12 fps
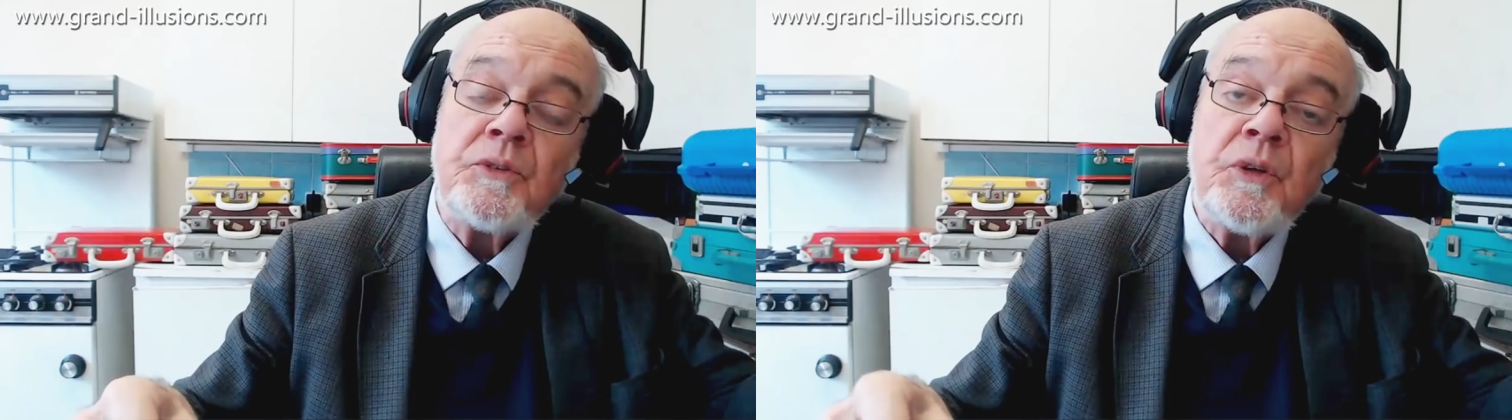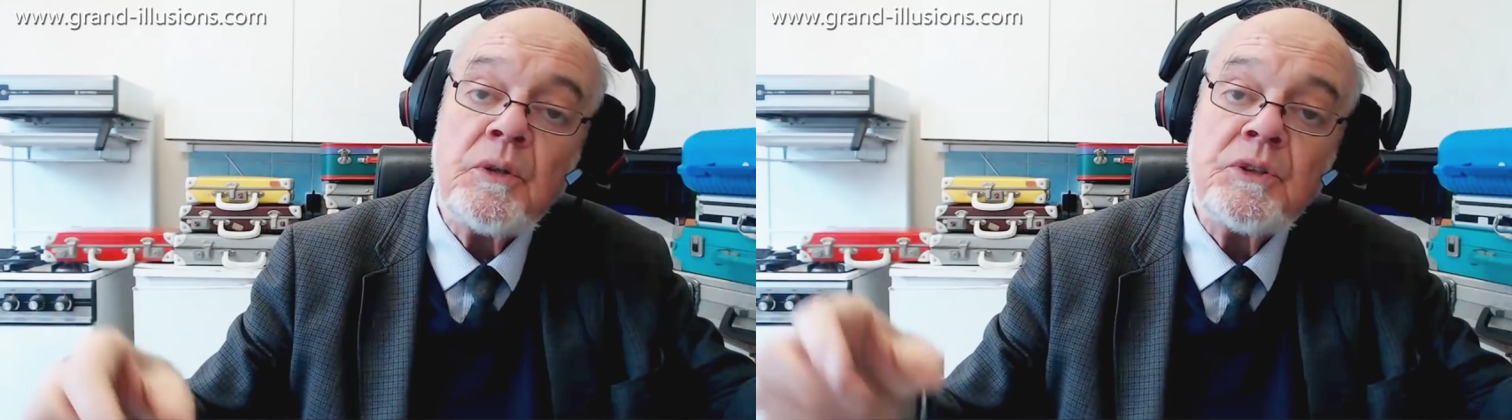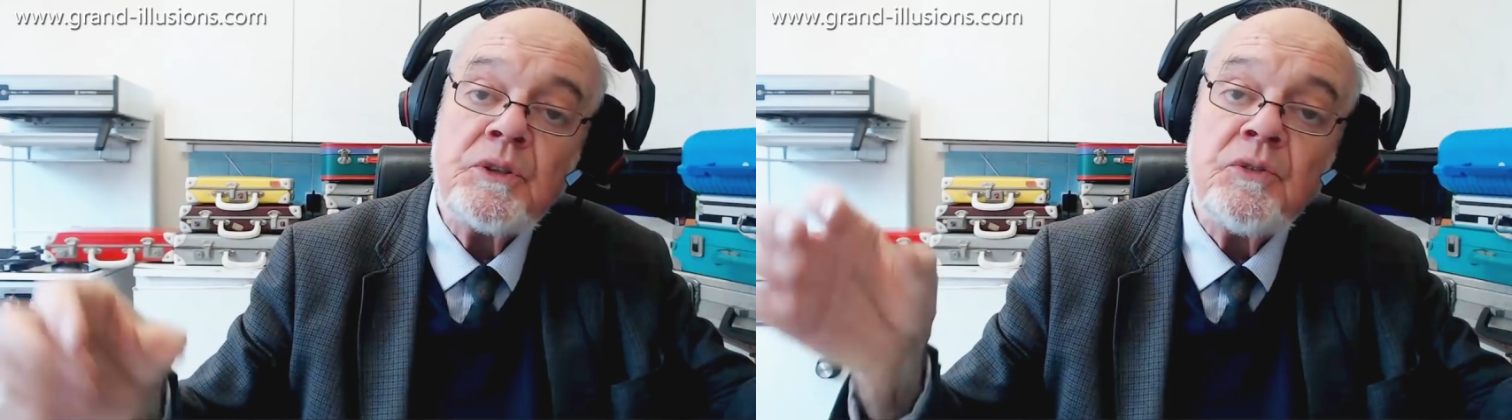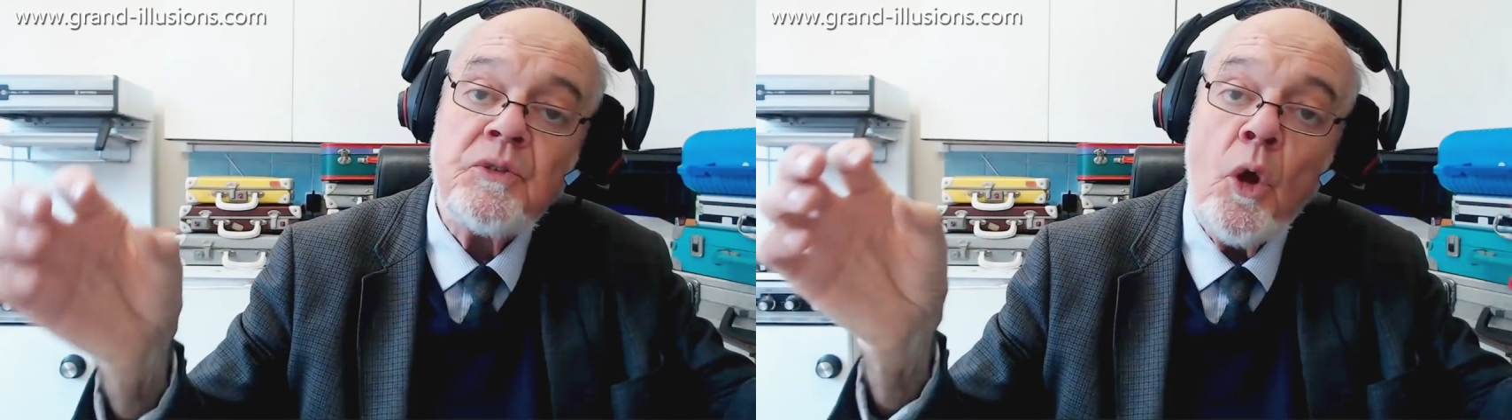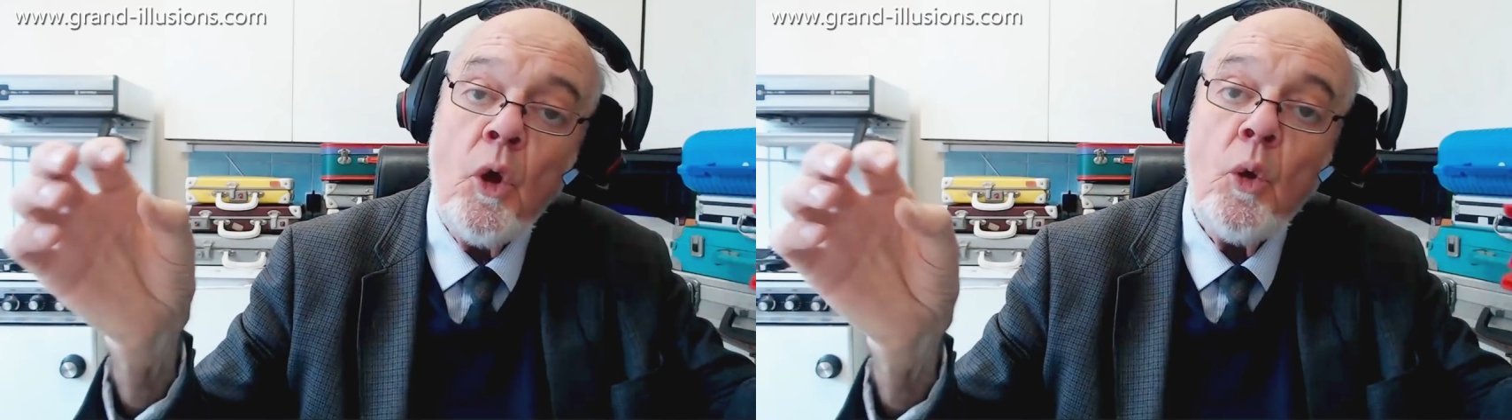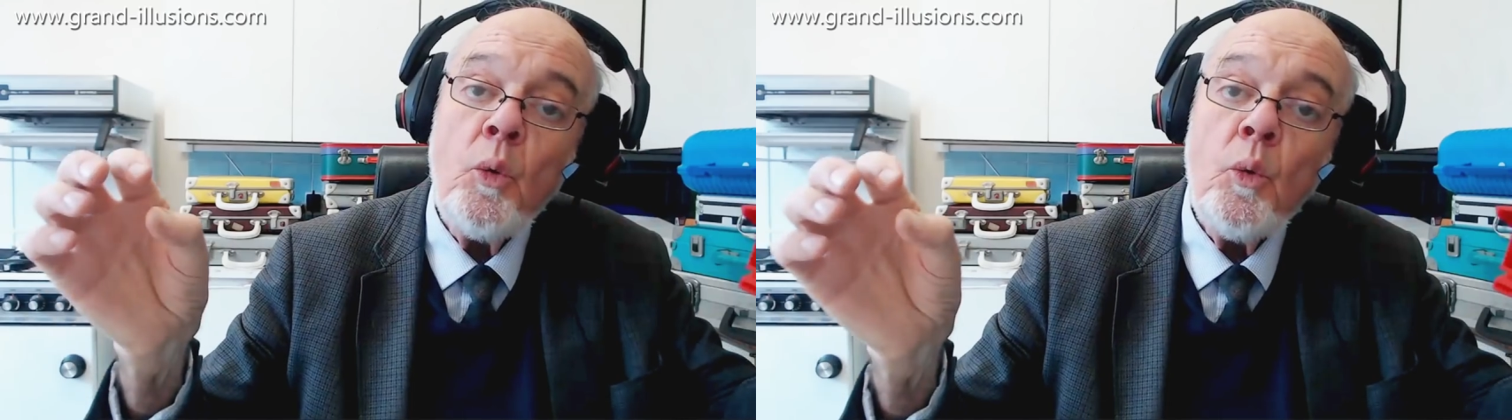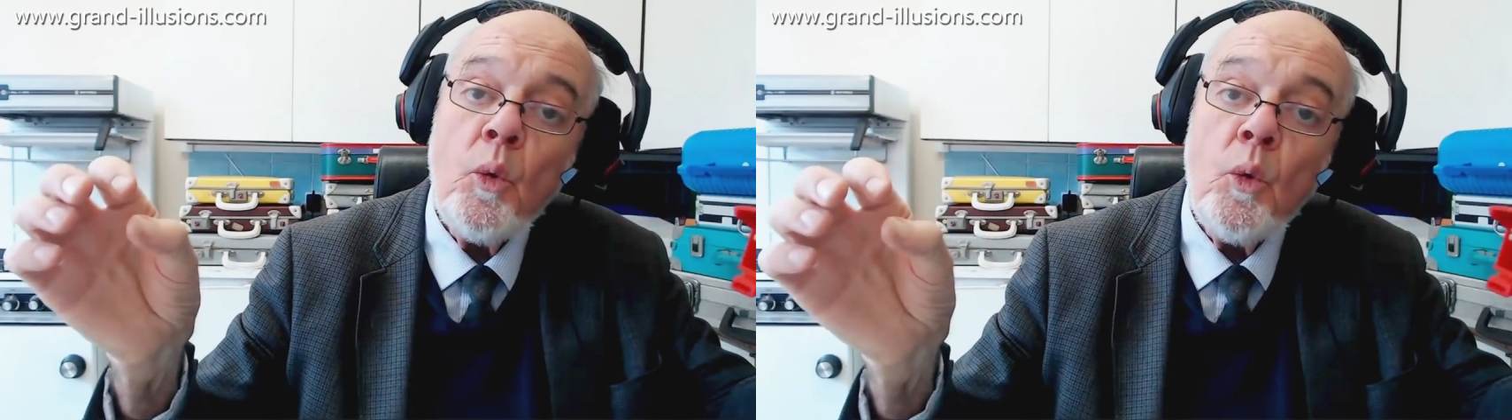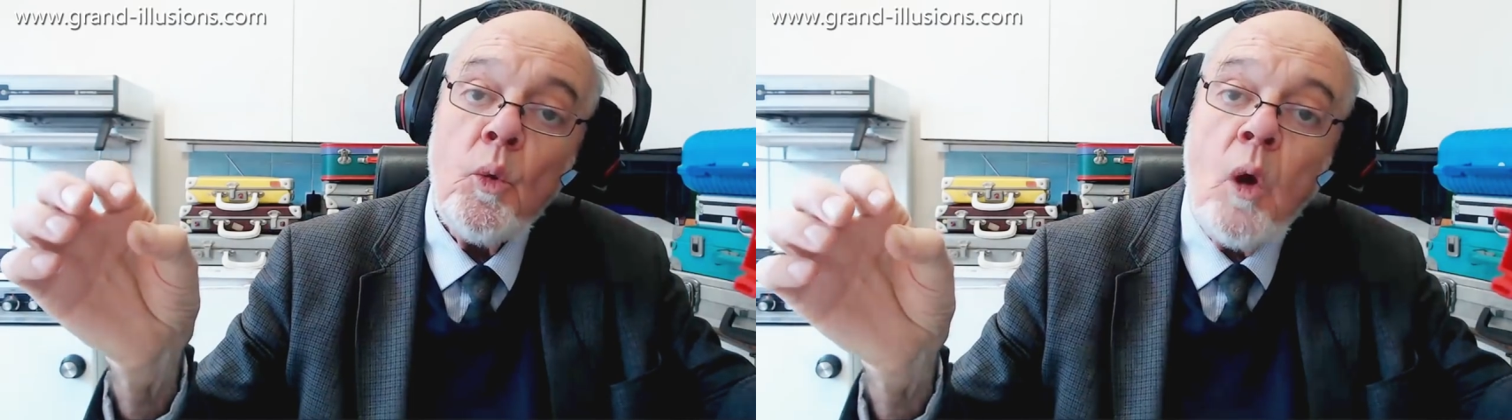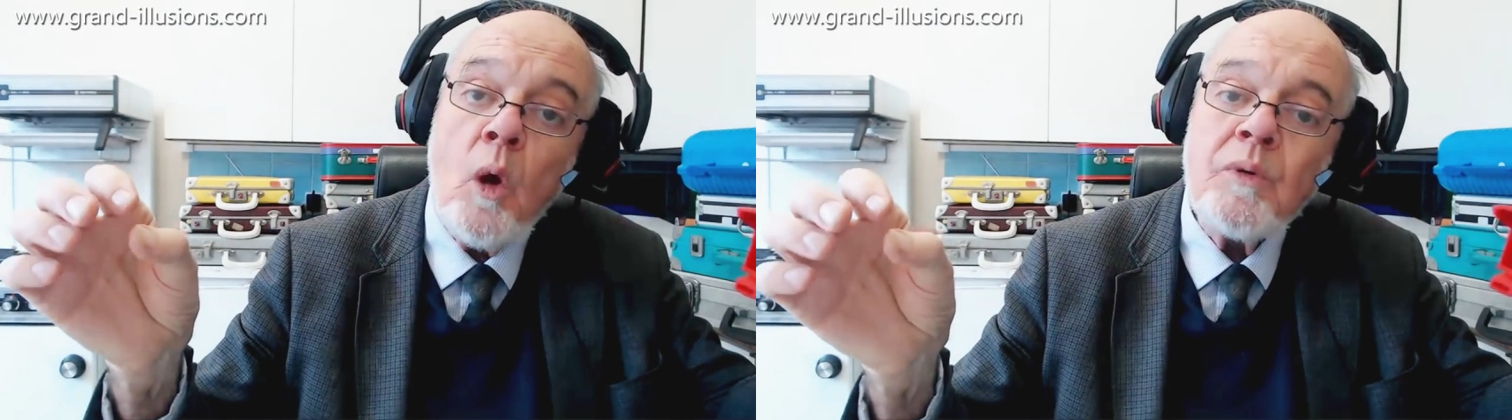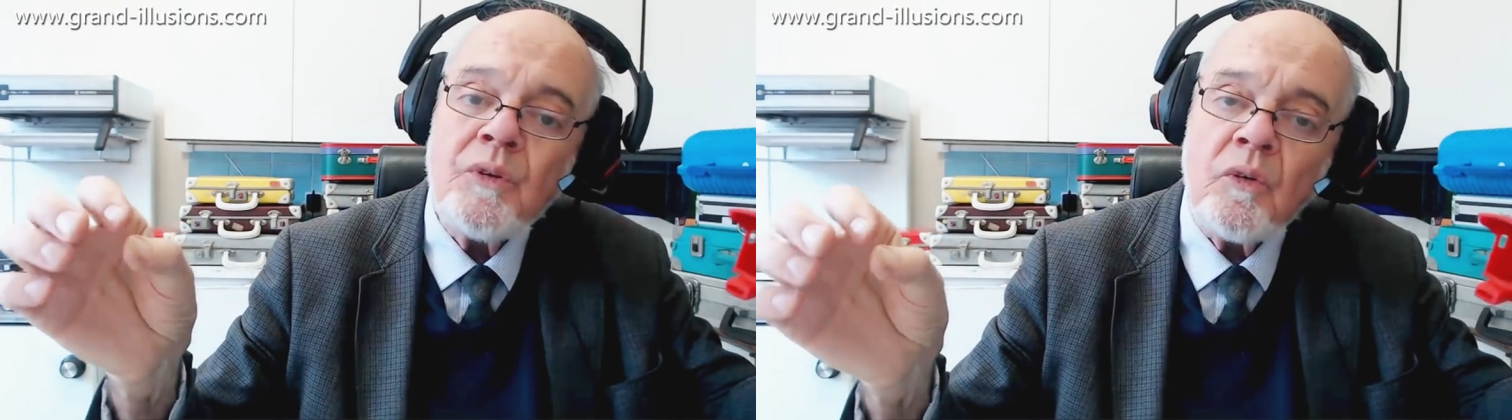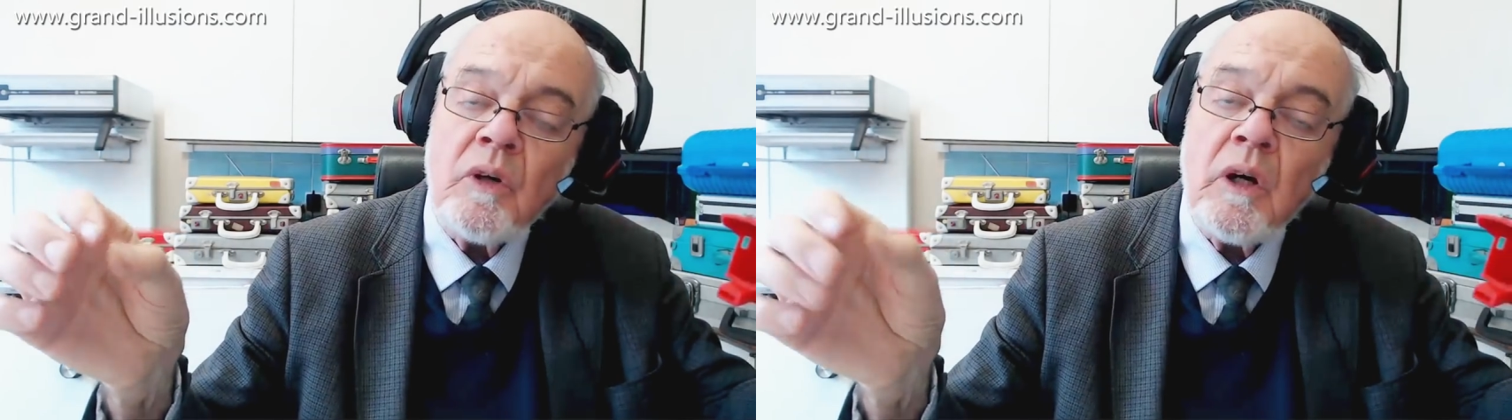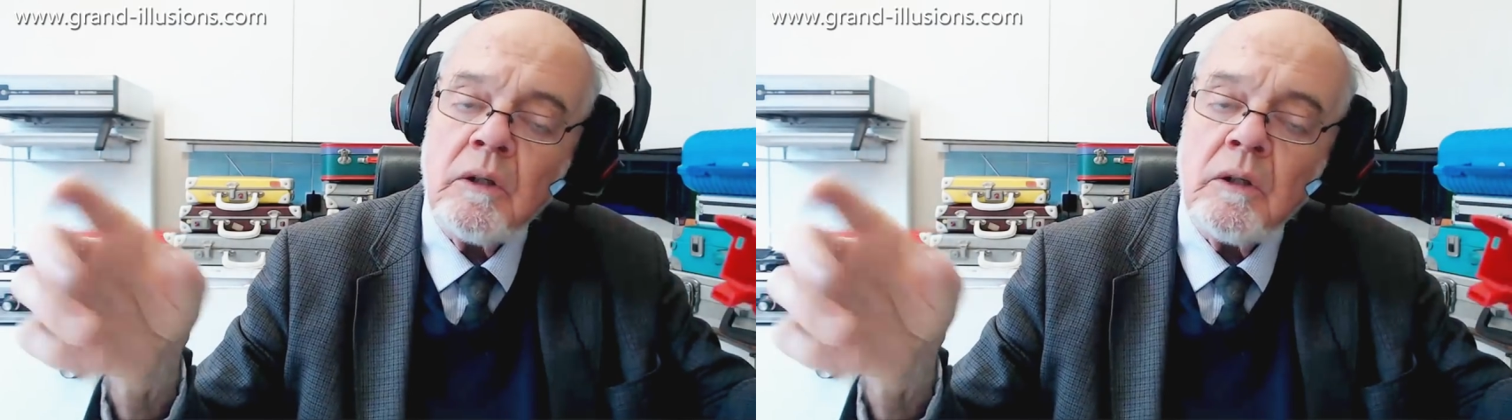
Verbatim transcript: So it should whistle.